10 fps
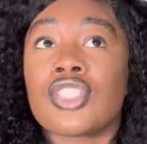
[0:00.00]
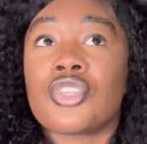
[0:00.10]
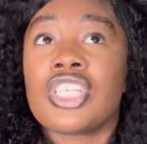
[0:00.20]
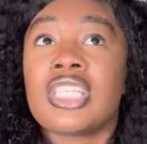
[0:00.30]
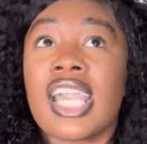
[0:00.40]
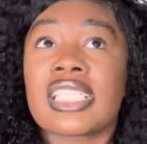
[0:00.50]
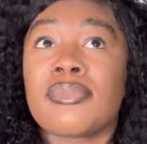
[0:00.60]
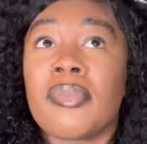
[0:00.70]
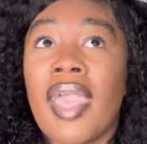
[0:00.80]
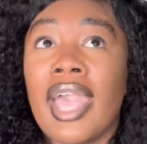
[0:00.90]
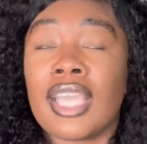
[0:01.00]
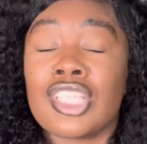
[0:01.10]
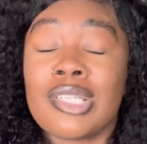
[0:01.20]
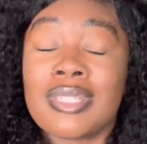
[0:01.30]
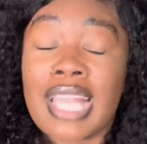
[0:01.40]
So she texts me back,
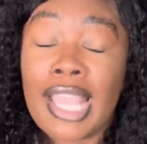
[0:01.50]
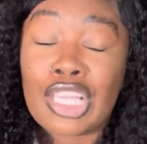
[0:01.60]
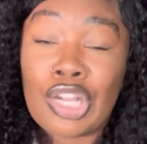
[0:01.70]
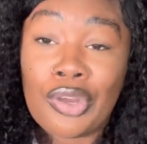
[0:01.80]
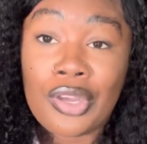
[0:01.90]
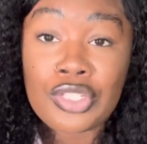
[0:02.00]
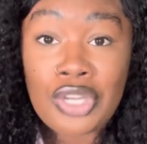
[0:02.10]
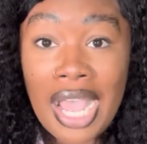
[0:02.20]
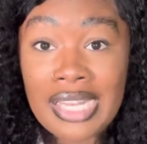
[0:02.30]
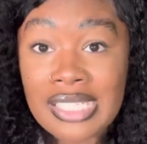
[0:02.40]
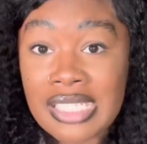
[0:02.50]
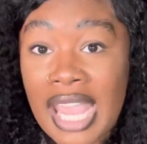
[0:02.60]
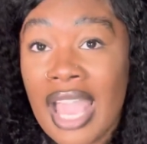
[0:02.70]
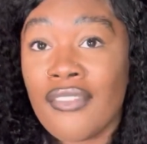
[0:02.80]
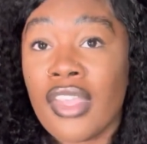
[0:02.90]
and she was like, the girl tried to
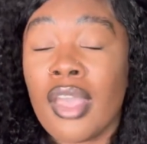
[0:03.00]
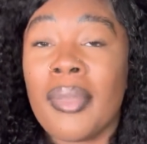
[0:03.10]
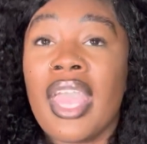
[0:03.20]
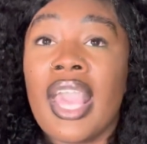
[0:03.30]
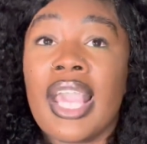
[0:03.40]
stab him,